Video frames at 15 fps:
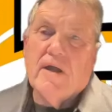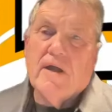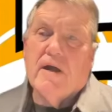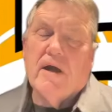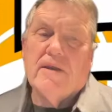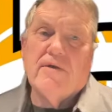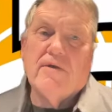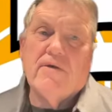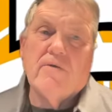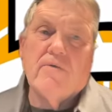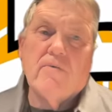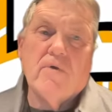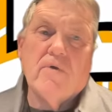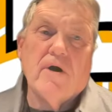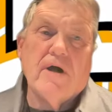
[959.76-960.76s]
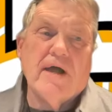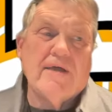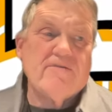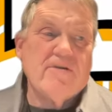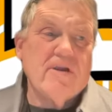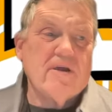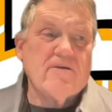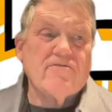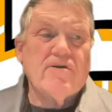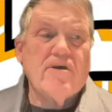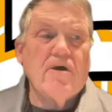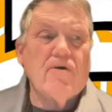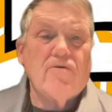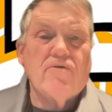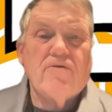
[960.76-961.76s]
I know as an
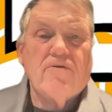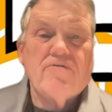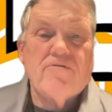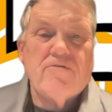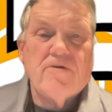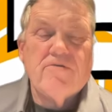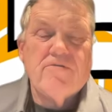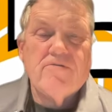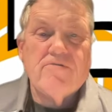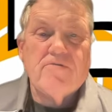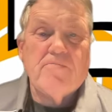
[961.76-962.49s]
ex-coach, this is a